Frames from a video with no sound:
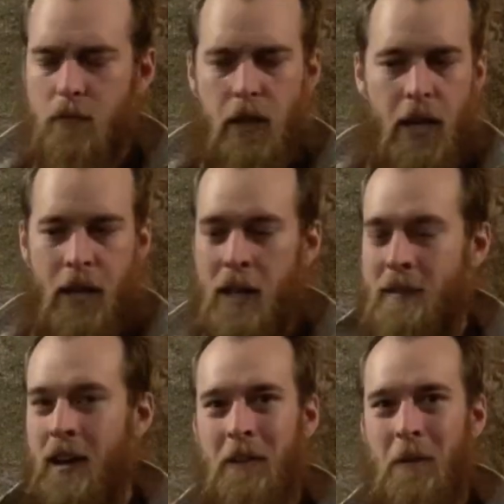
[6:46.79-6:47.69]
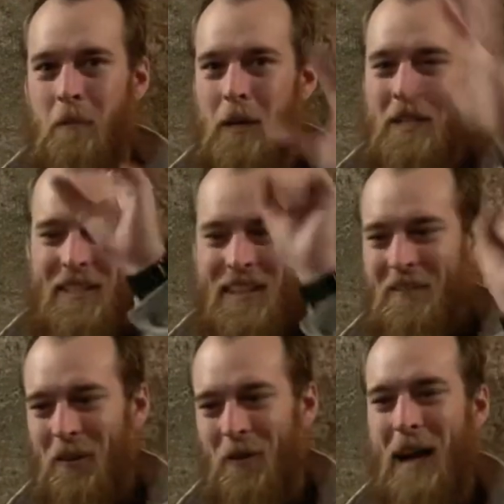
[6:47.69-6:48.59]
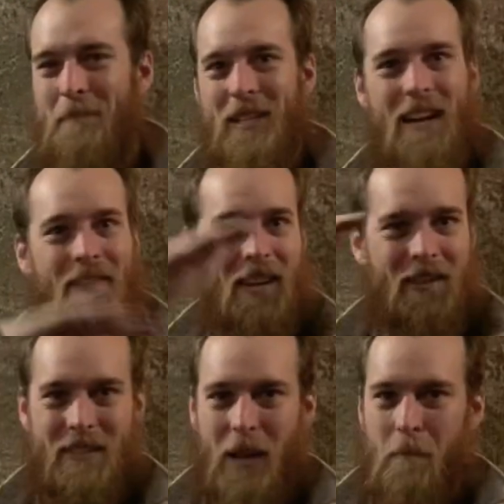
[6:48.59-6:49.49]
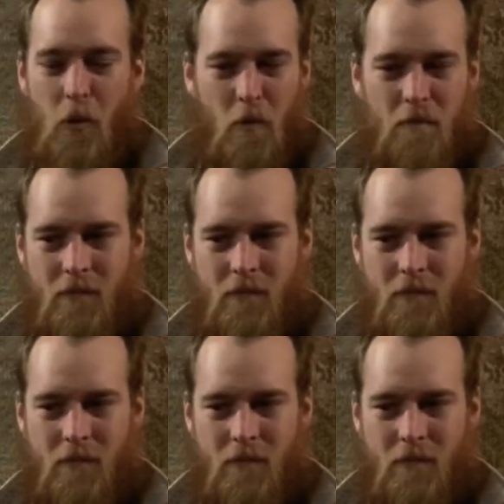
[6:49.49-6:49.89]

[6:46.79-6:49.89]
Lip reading: It definitely reaches out, grabs you, and then it's just like, boom,